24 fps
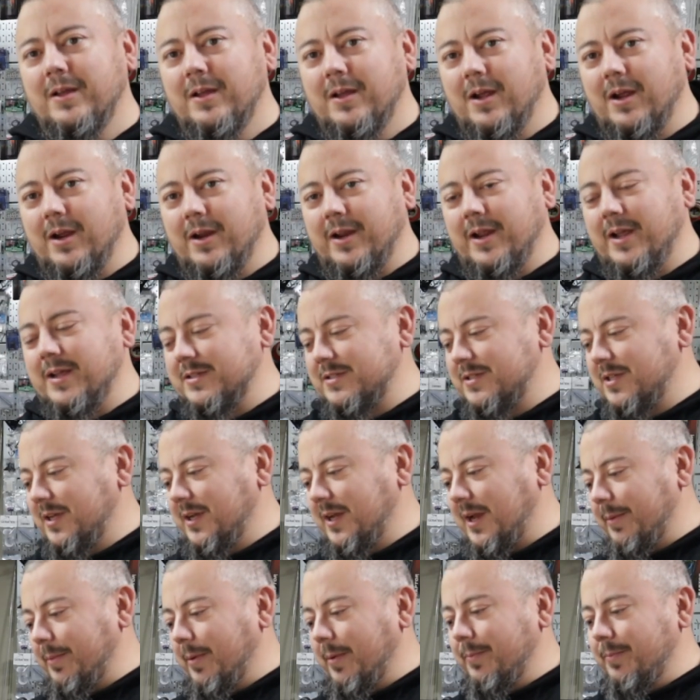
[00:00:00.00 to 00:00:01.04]
Alright guys, I
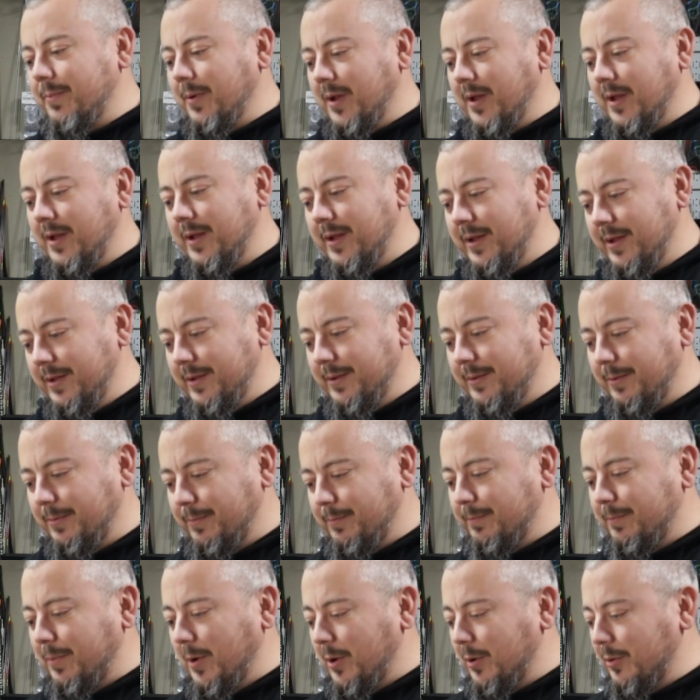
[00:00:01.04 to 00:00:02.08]
got my
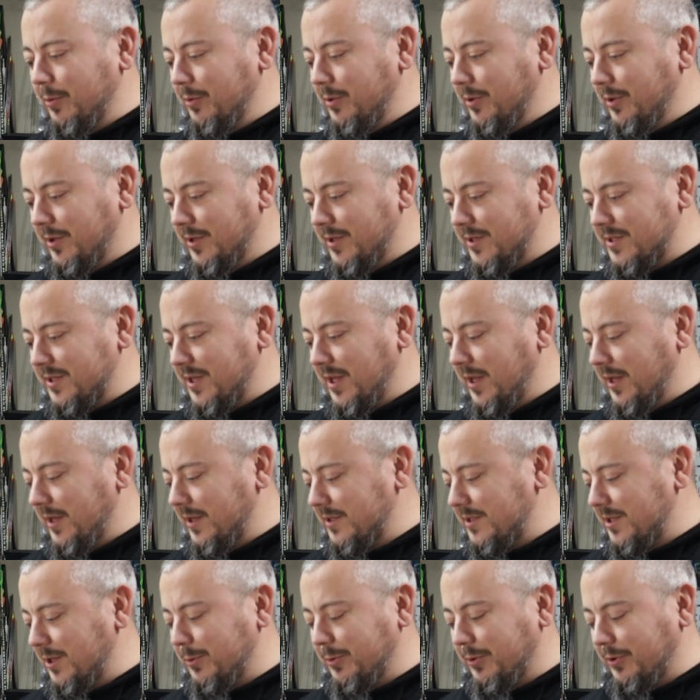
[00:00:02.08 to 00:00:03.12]
bow for this
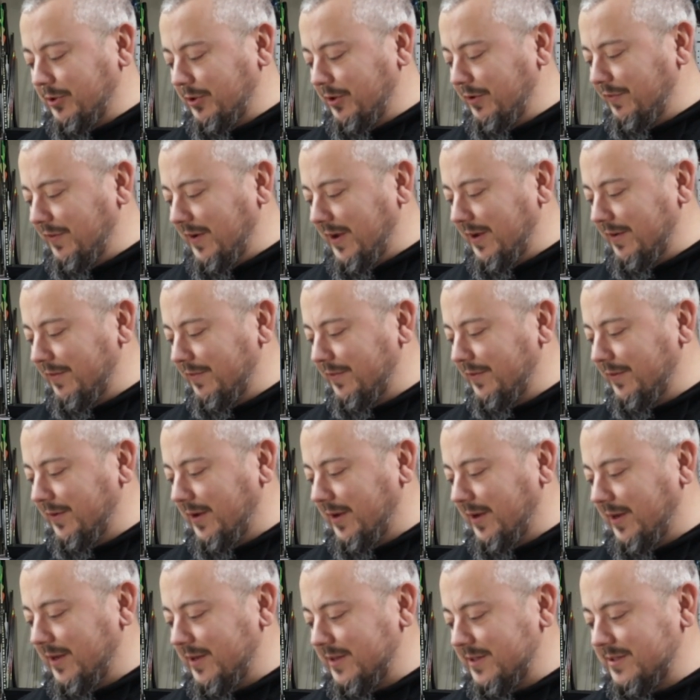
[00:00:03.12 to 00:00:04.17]
Sequel
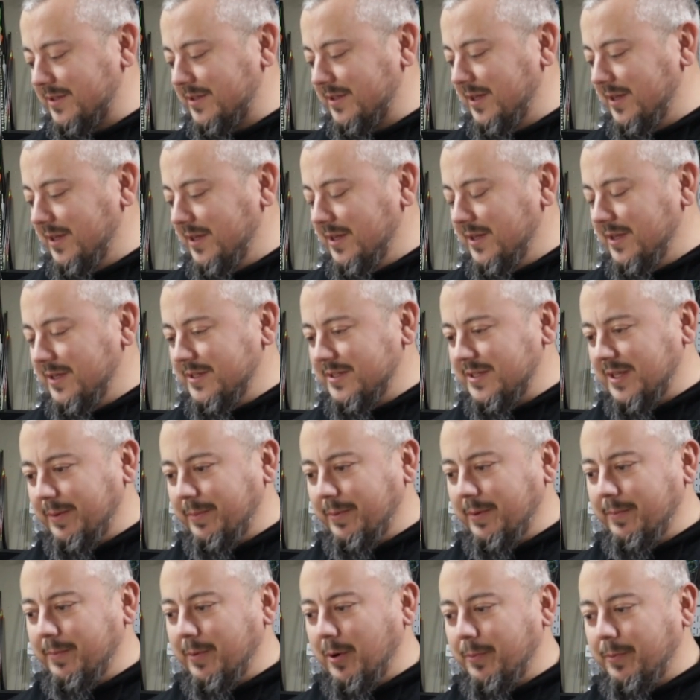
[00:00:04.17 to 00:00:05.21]
35
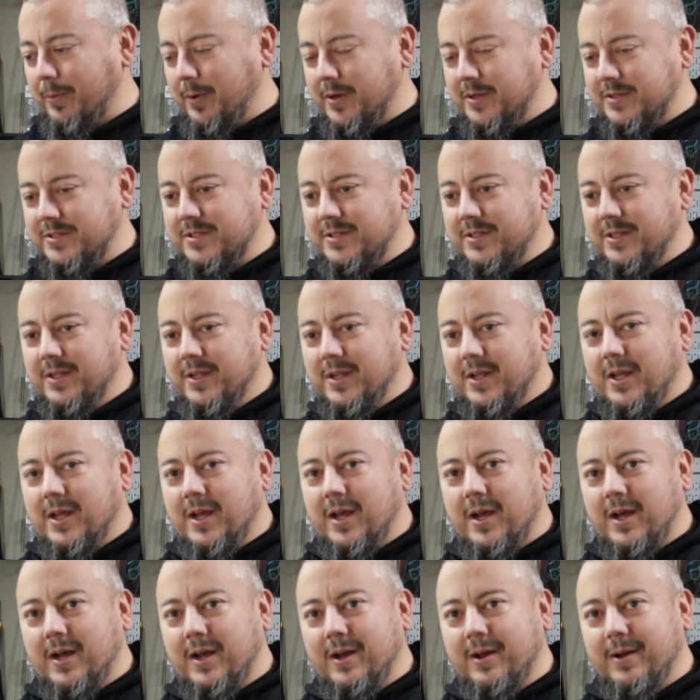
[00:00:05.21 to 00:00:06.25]
7 bow press.
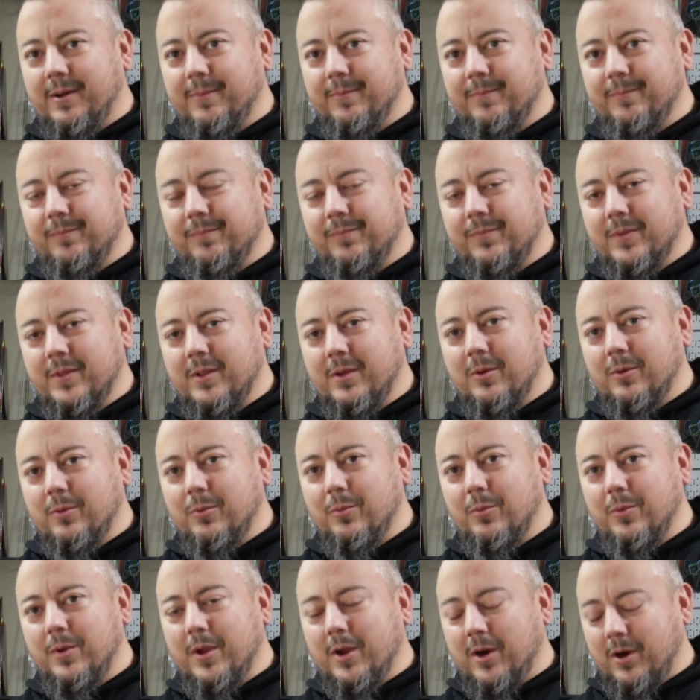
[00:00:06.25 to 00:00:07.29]

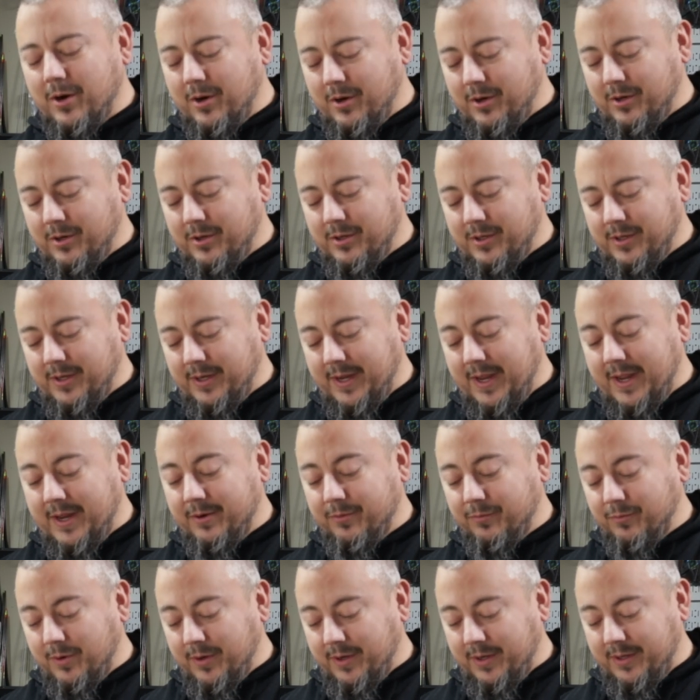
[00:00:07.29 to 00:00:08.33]
We are,
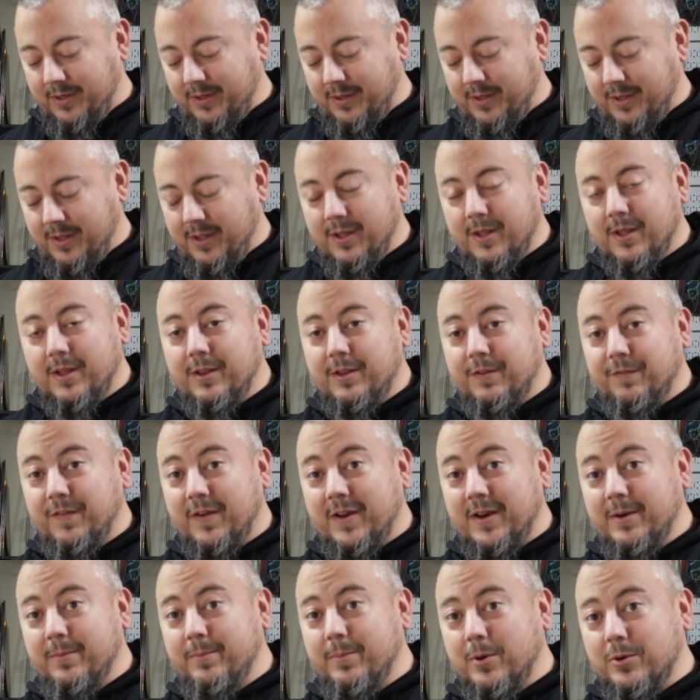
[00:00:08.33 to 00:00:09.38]
again, running the
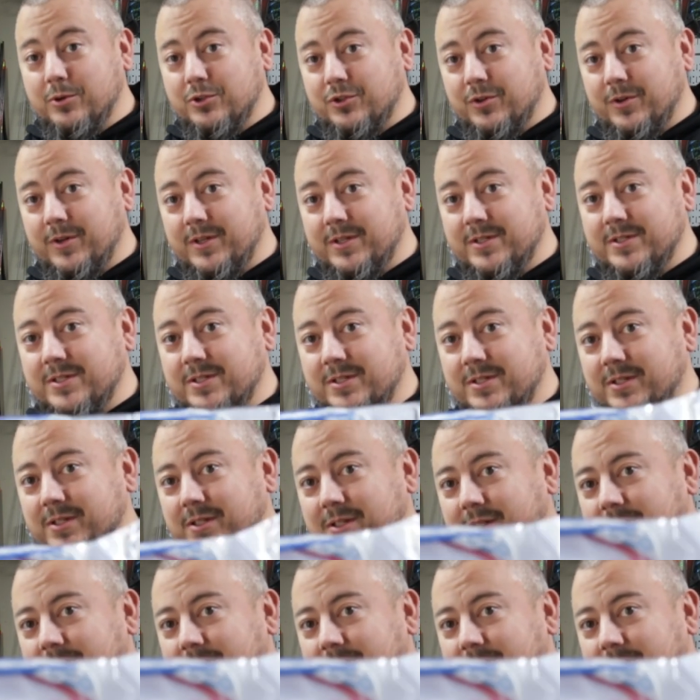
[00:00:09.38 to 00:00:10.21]
Phantom Bowstrings,